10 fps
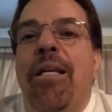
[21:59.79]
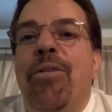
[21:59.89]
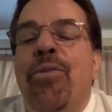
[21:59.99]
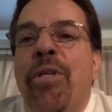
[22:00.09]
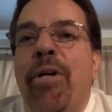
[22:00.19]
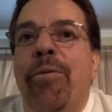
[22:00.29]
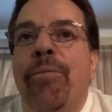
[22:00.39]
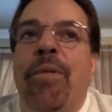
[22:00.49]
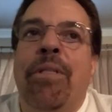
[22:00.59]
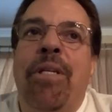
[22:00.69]

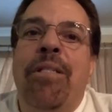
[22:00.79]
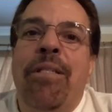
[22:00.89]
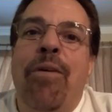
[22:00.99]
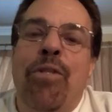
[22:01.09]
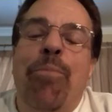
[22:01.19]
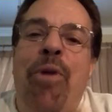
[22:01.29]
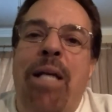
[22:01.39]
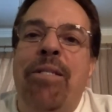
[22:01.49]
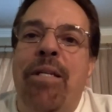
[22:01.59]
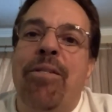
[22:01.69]
So it, it, you know, it's a
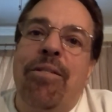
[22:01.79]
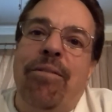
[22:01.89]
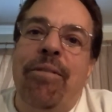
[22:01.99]
process.